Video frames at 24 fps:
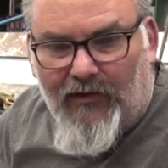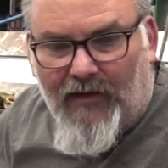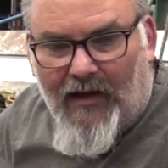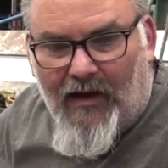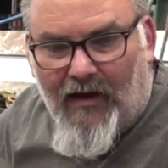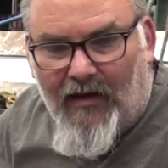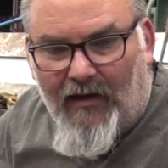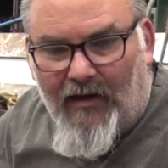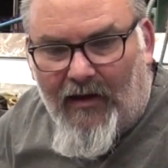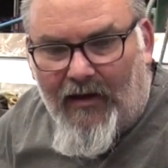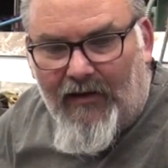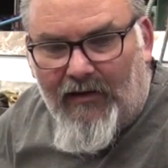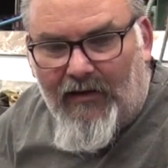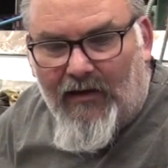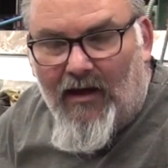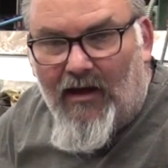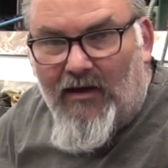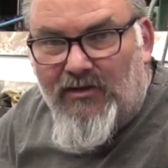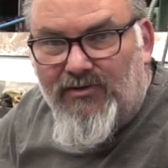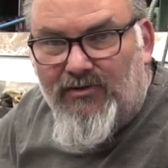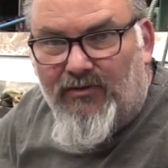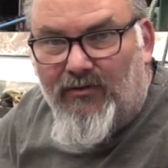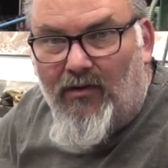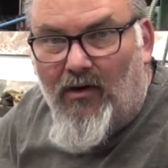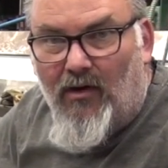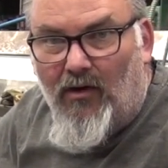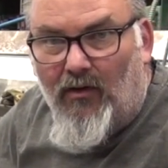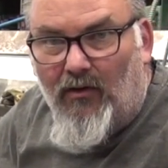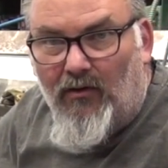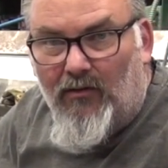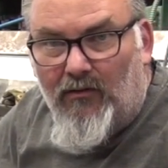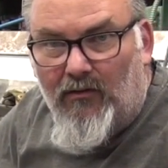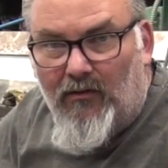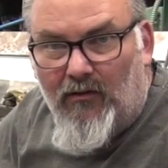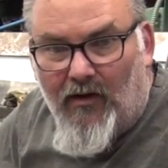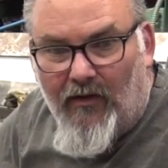out a larger
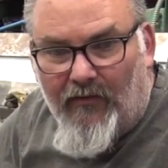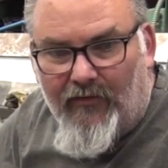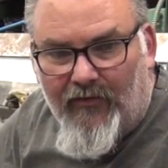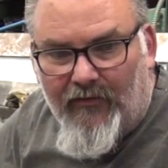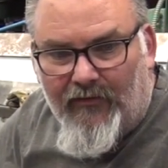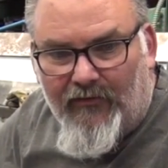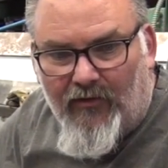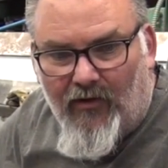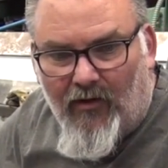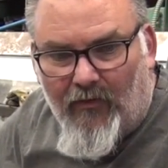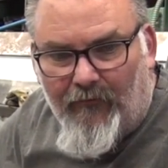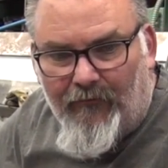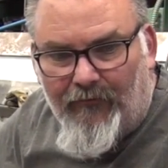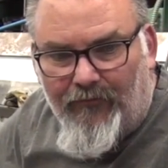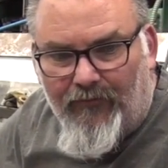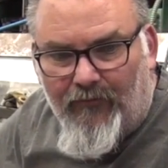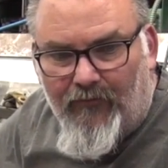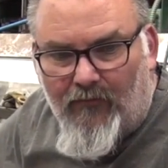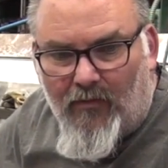hole on the top